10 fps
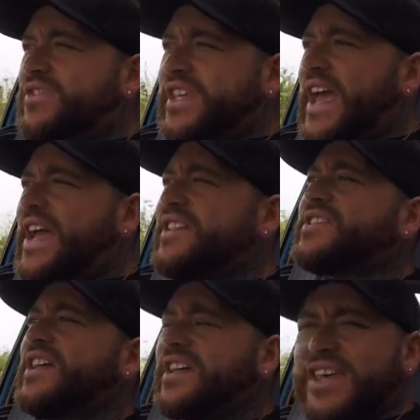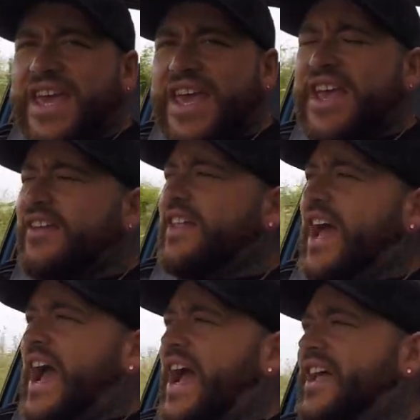get kit,
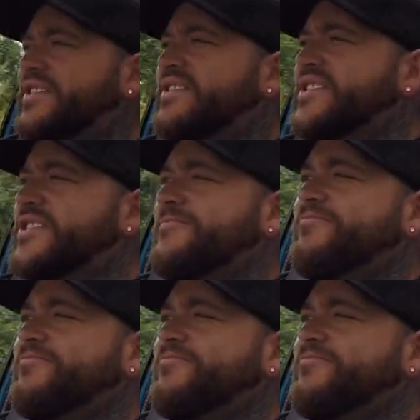and